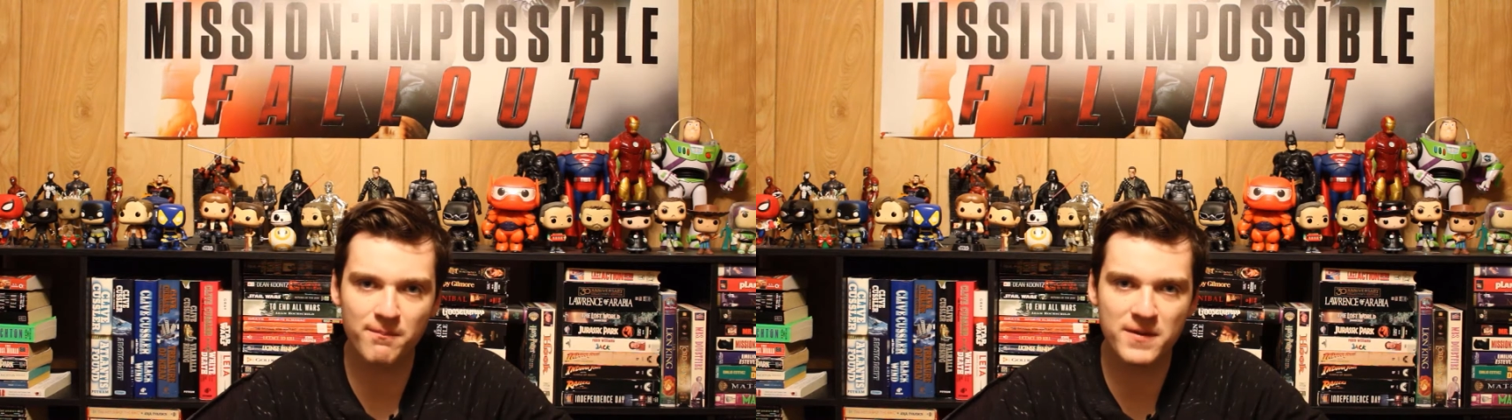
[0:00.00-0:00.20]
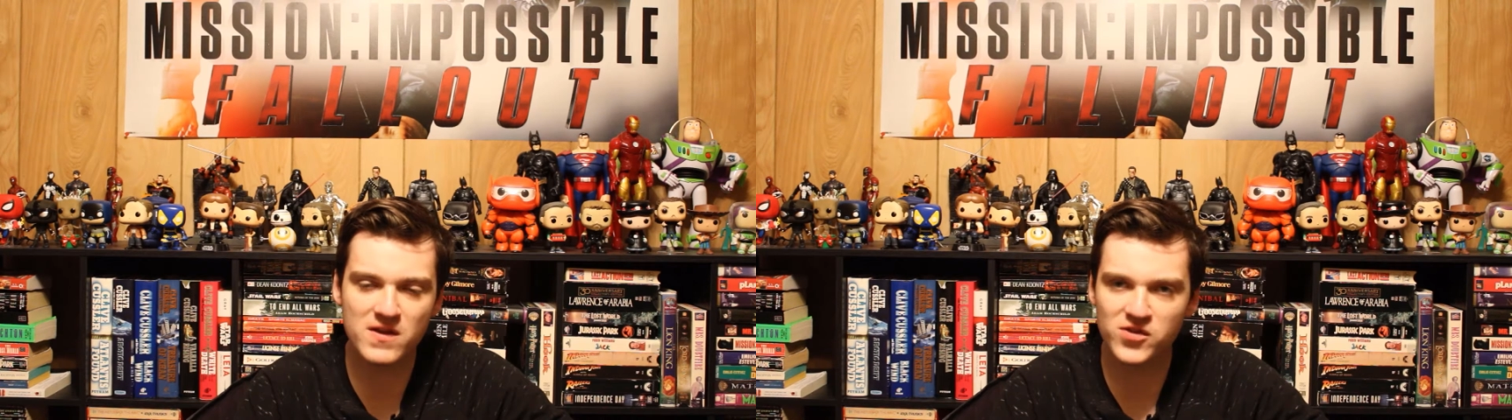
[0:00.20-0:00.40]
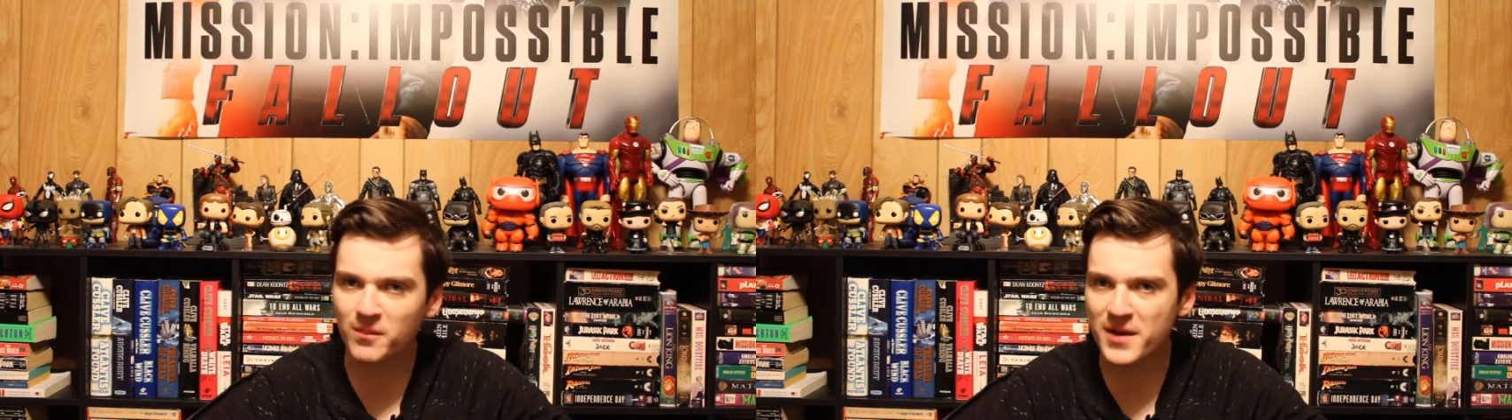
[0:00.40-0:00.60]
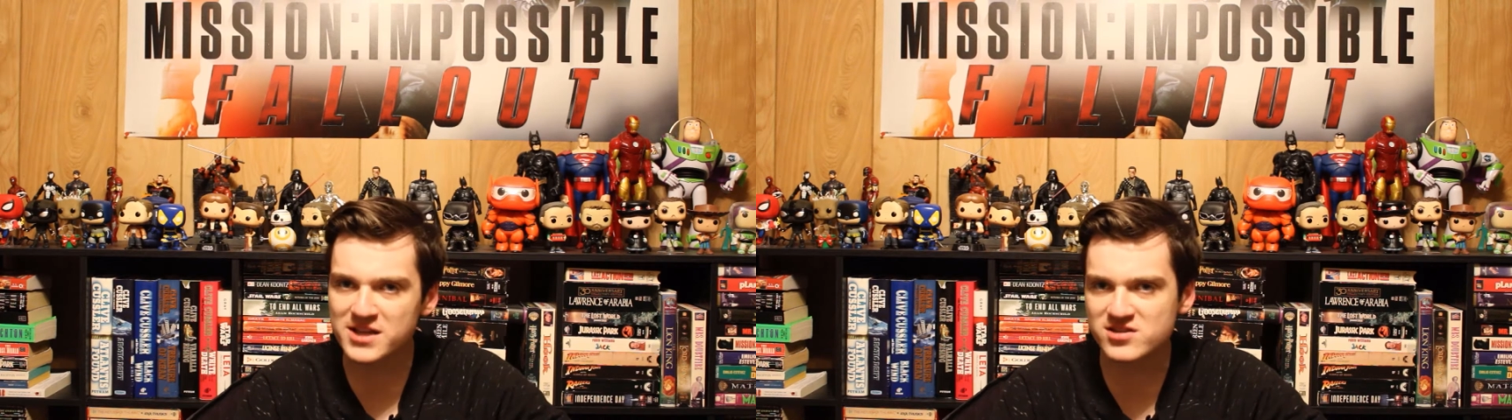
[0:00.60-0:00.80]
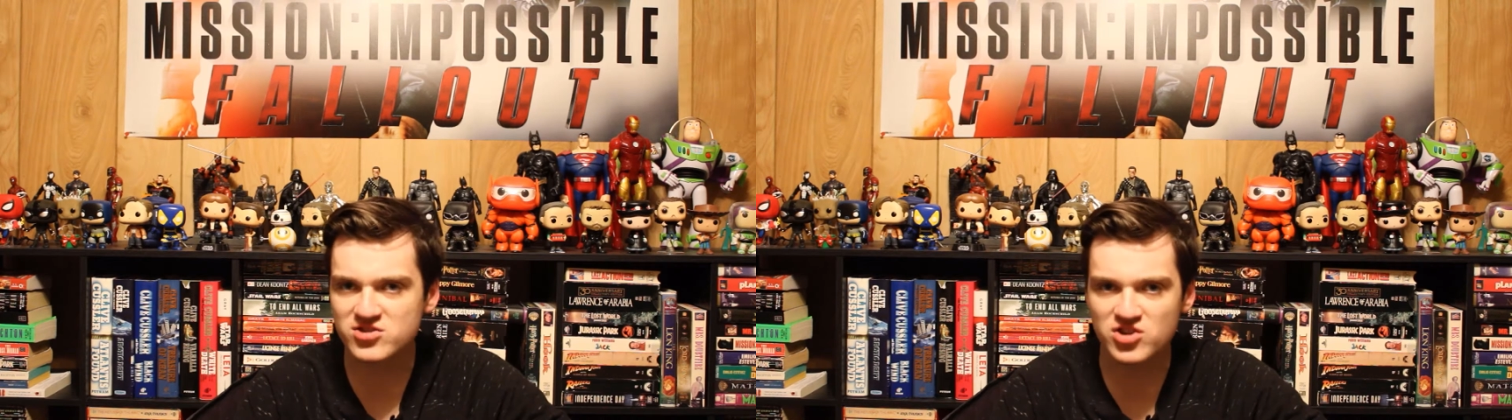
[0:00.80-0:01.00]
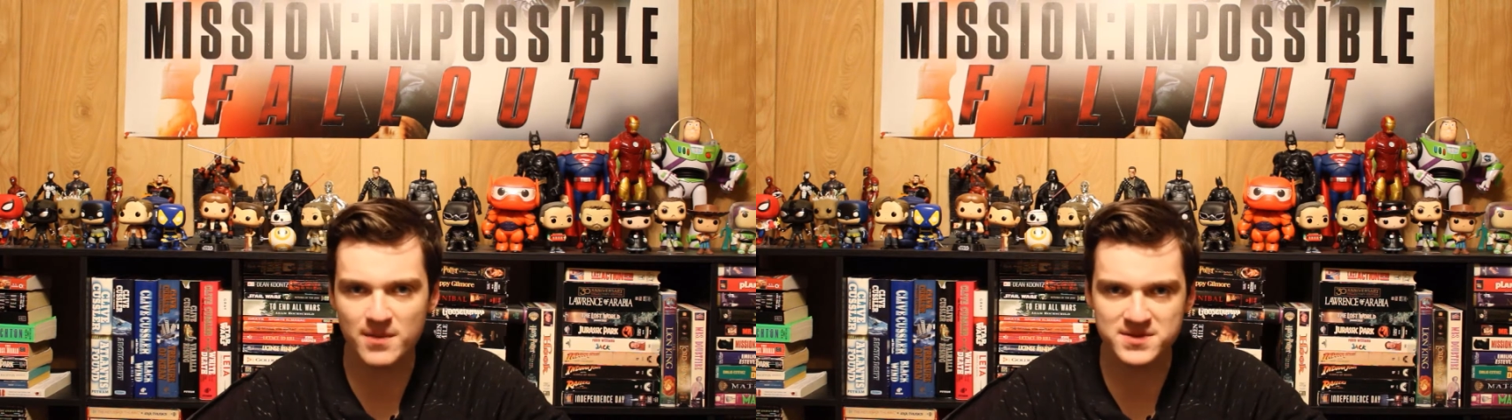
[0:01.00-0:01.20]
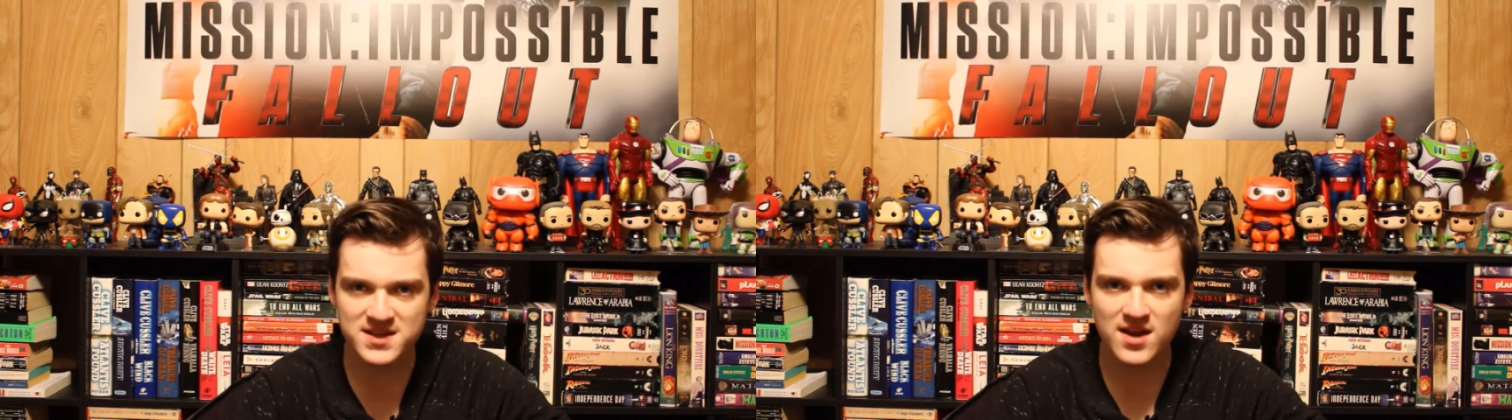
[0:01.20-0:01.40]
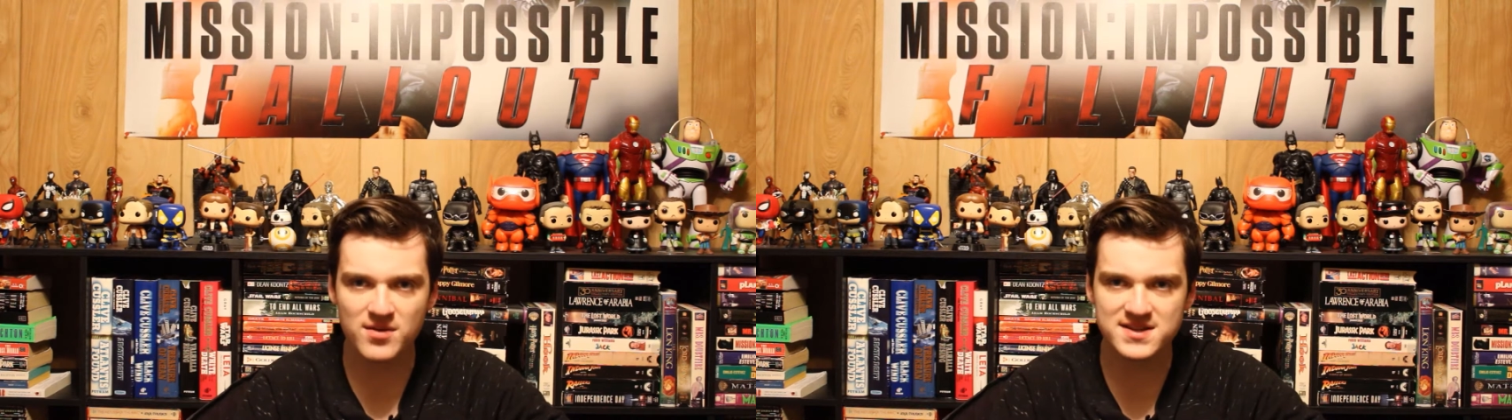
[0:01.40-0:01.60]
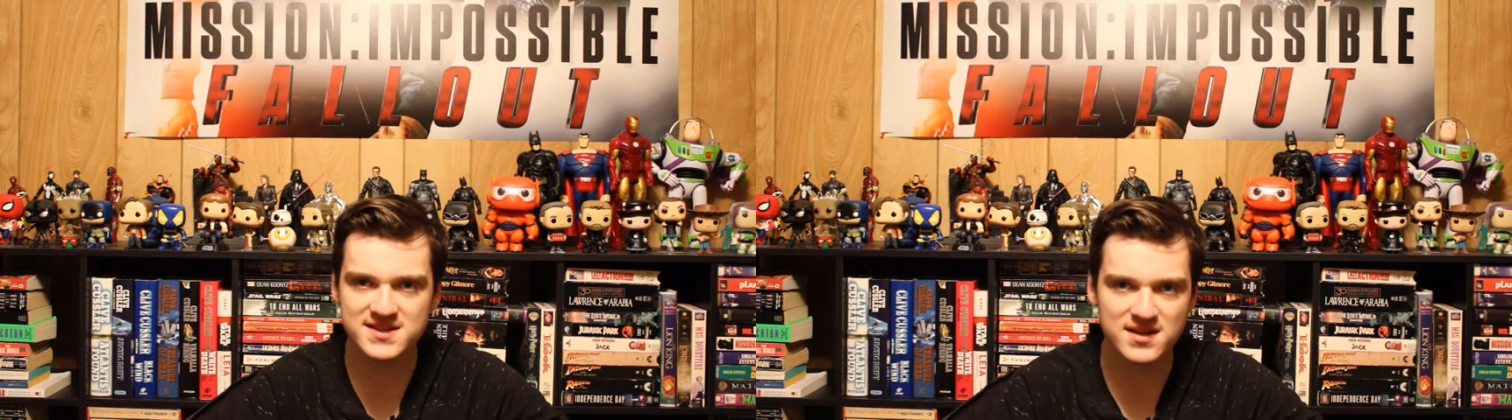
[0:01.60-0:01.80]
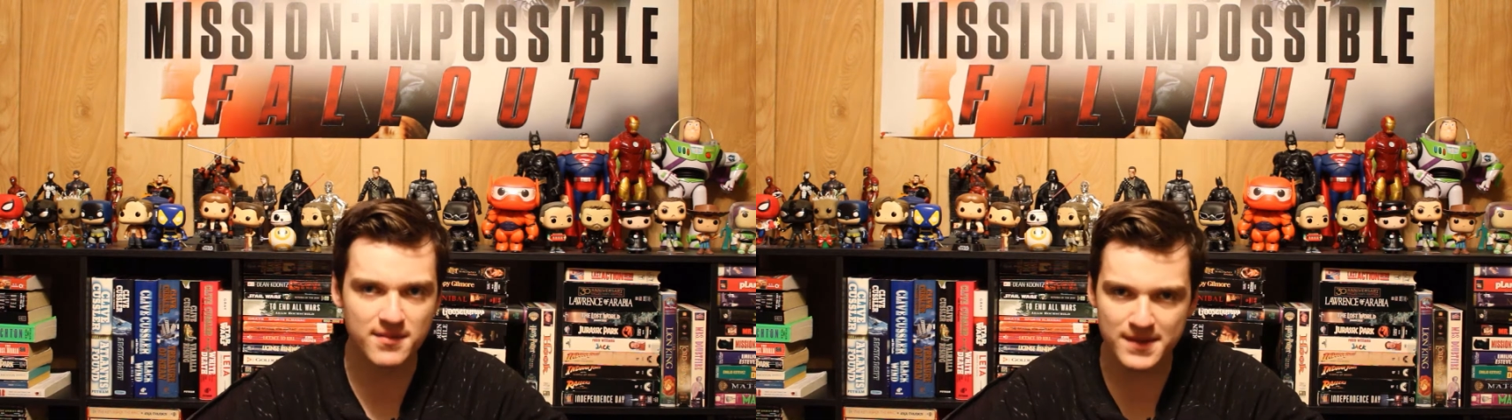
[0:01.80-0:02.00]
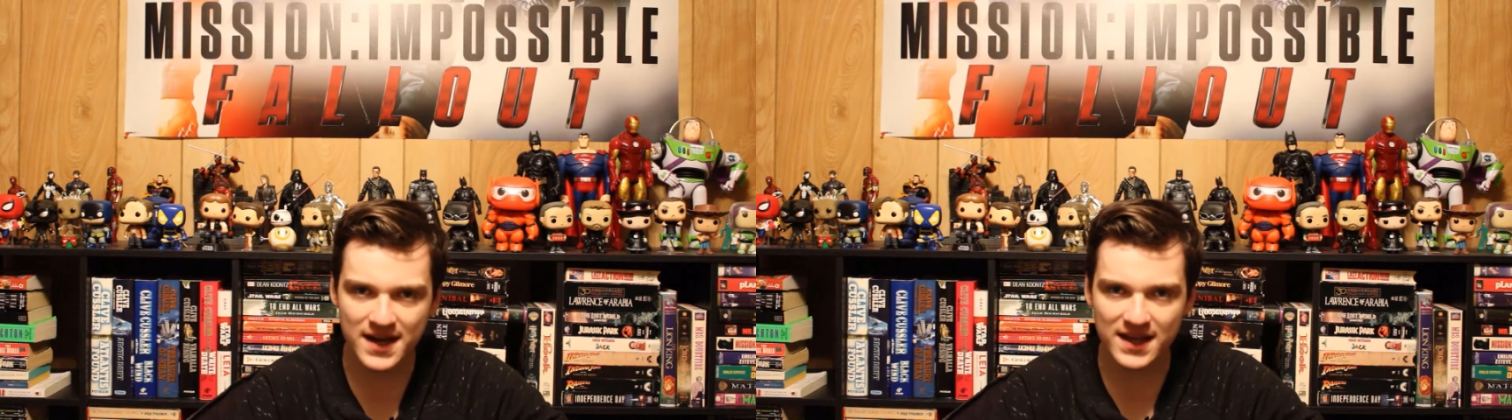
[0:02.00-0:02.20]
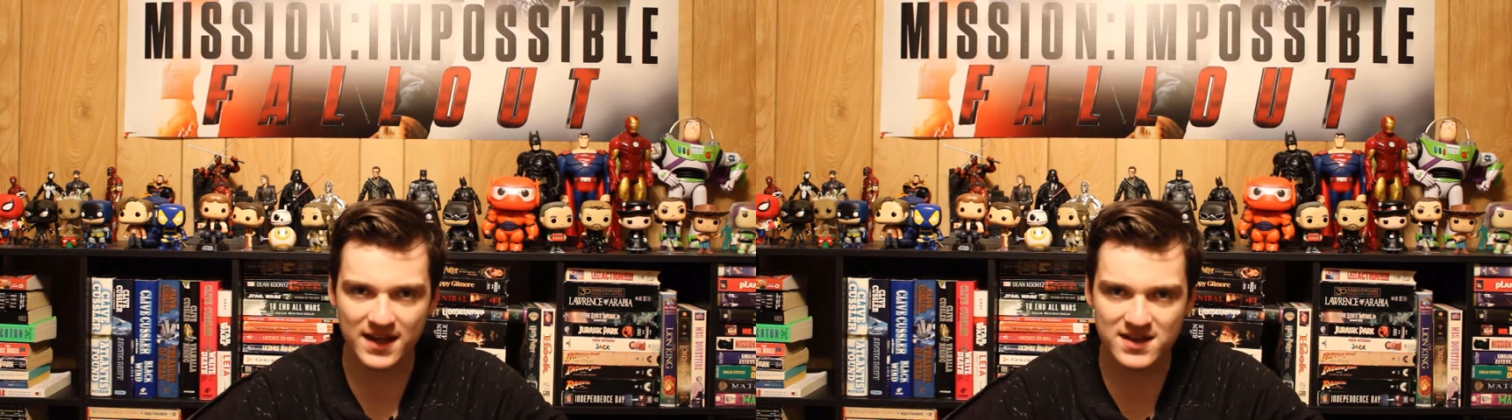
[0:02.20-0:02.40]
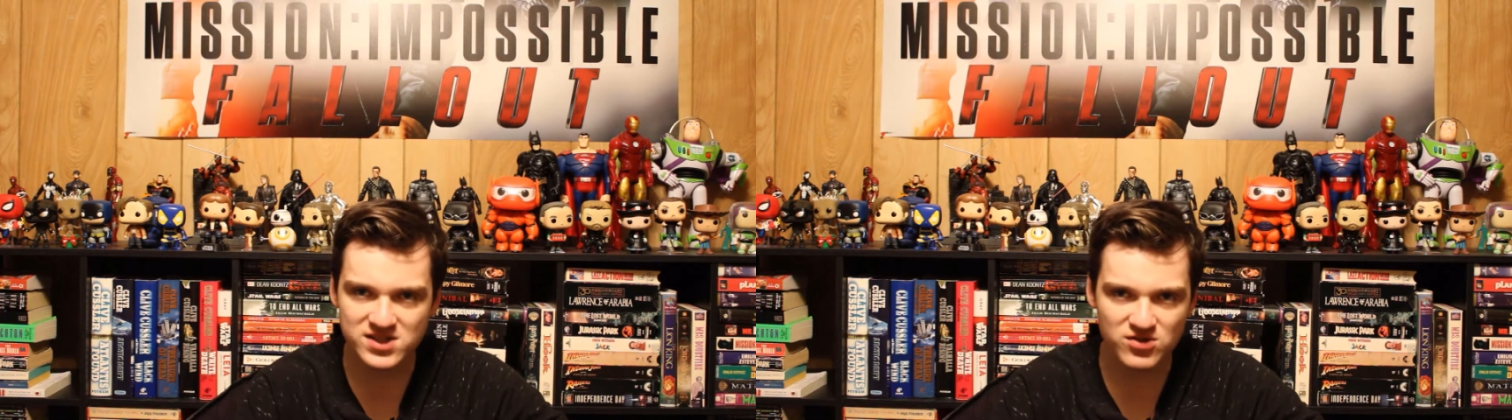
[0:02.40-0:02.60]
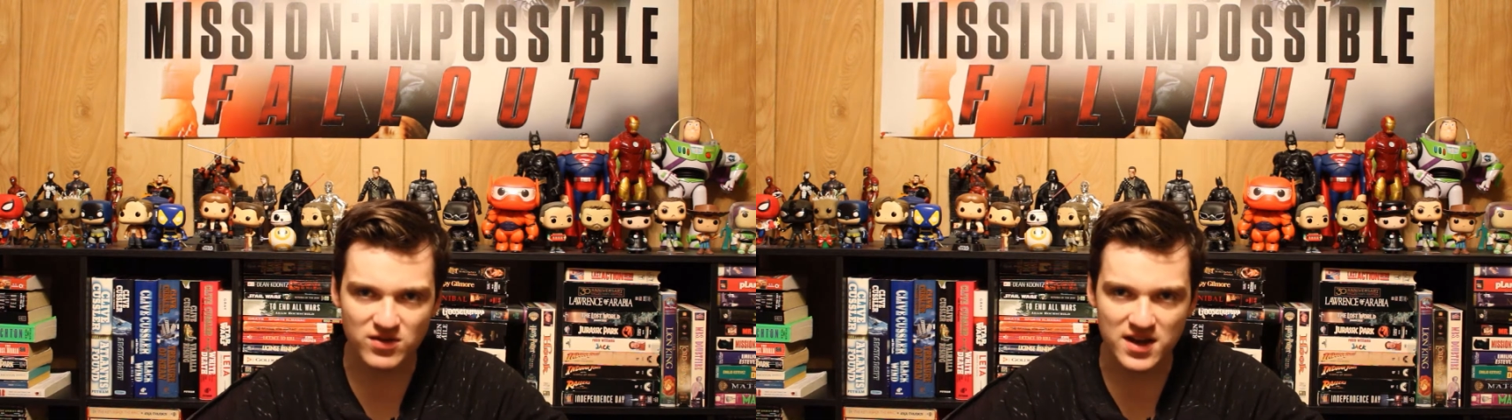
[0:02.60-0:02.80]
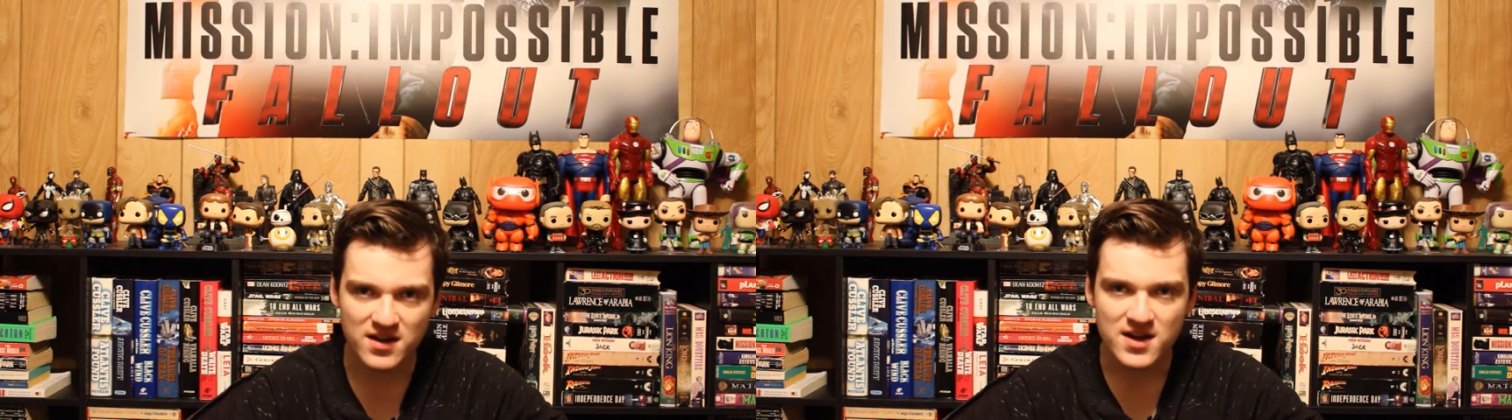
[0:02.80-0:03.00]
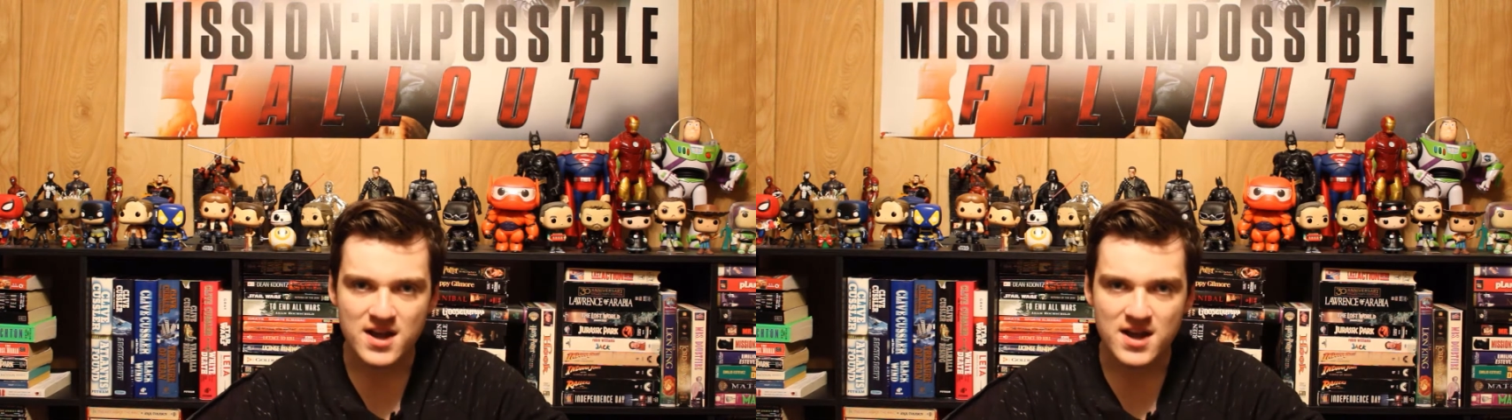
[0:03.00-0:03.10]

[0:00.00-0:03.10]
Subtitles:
be the best jump scare in cinematic history,